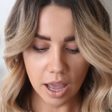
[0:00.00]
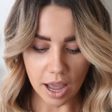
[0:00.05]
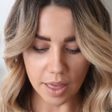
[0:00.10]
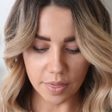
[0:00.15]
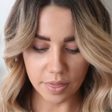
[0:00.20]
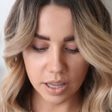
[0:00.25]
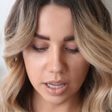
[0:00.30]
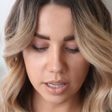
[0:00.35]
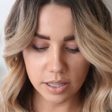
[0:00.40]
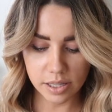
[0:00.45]

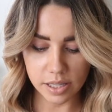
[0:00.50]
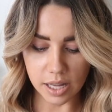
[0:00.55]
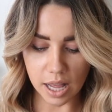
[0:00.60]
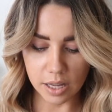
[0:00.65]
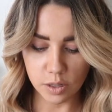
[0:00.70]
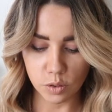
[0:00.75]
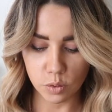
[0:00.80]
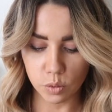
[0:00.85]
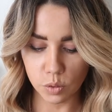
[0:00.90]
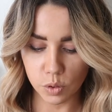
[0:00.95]
and these
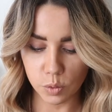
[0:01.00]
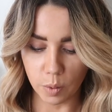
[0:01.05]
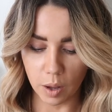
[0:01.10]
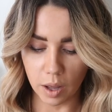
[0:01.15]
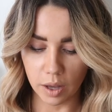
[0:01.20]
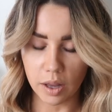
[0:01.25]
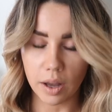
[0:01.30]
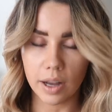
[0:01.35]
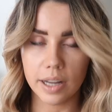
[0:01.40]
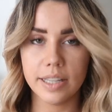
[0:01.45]
sandals
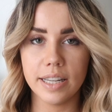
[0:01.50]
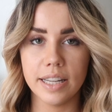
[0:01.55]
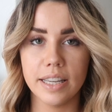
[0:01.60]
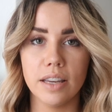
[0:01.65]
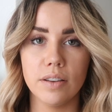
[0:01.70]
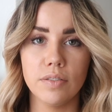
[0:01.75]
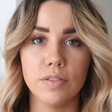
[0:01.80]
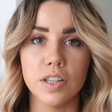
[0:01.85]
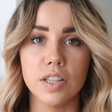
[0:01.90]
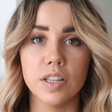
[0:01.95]
were kindly
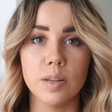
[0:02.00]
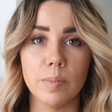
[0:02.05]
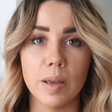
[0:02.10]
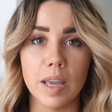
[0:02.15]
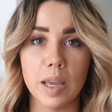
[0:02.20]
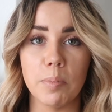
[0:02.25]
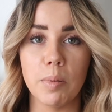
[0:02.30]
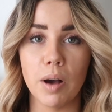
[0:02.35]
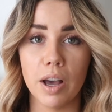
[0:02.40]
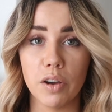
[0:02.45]
gifted to
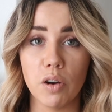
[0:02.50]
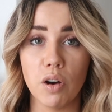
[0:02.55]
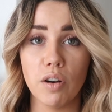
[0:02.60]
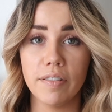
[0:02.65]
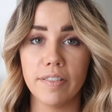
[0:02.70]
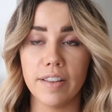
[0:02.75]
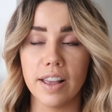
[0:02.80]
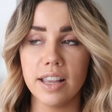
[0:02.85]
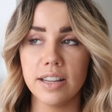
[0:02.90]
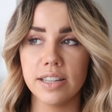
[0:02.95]
me by
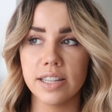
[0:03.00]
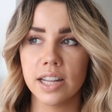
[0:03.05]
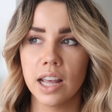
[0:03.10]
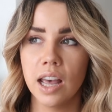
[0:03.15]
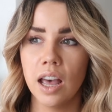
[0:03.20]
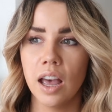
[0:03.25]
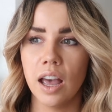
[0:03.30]
Office.